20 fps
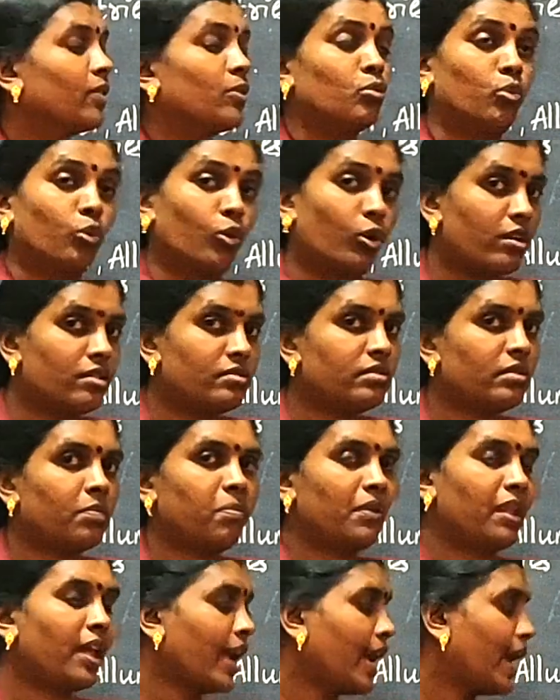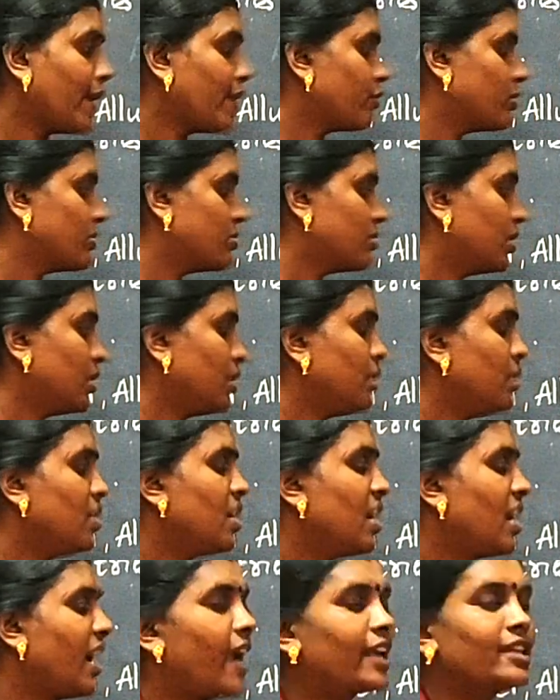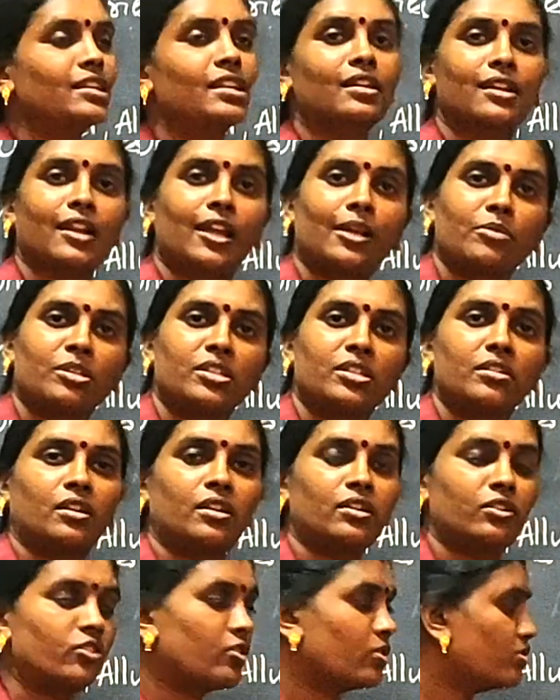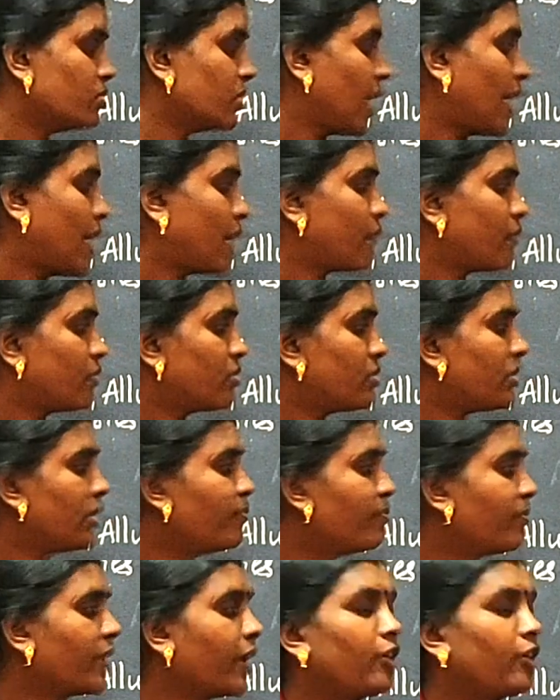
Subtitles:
Water supply I have to see. Ideal climatic conditions I have to see.